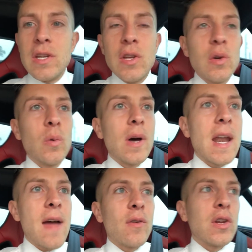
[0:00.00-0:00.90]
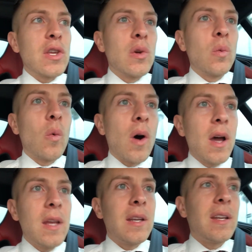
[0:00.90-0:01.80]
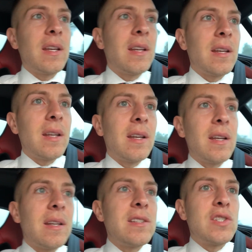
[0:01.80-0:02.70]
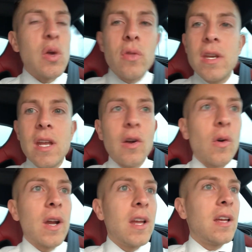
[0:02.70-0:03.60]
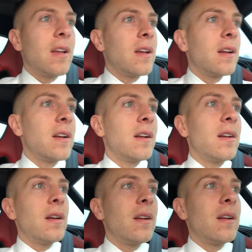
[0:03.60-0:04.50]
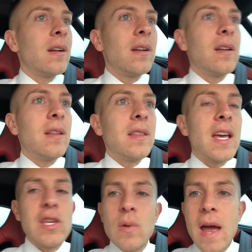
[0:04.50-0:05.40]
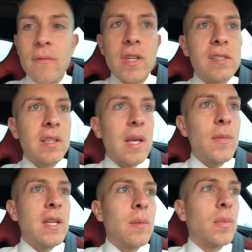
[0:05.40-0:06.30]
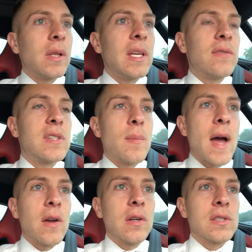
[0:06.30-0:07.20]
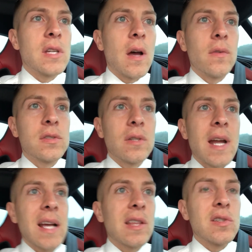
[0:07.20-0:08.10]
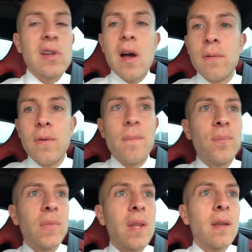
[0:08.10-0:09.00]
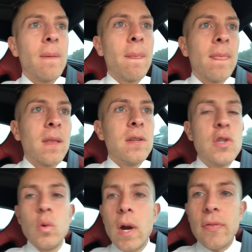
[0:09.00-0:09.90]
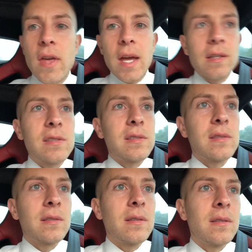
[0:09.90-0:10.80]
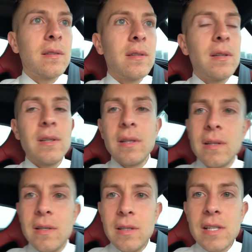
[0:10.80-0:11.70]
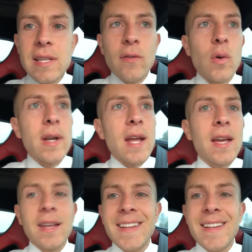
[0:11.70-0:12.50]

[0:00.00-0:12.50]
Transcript: do whatever you want to the degree that you have these limiting beliefs about yourself. So knock those off. Do great things. You guys have a great day.